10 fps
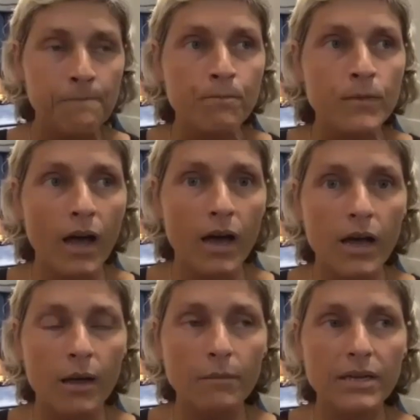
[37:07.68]

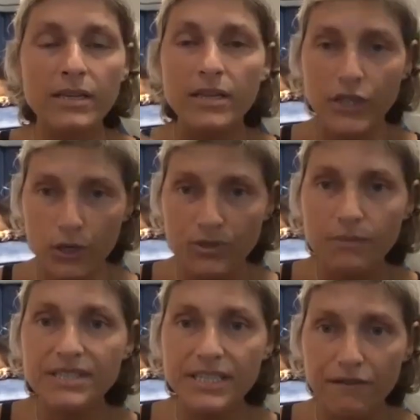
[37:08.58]
um, you know,
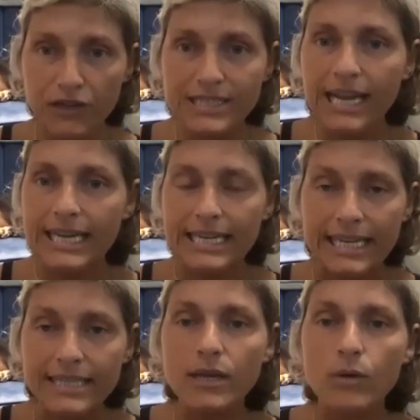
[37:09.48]
some different
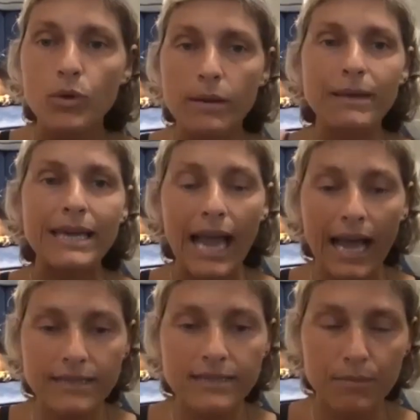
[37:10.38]
techniques that wouldn't be
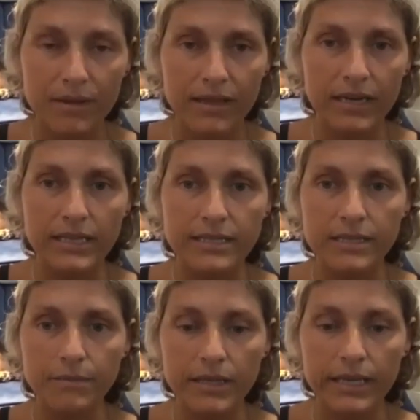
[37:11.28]
as sympathetically
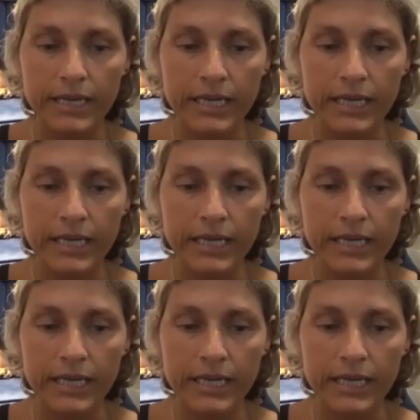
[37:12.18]
stimulating.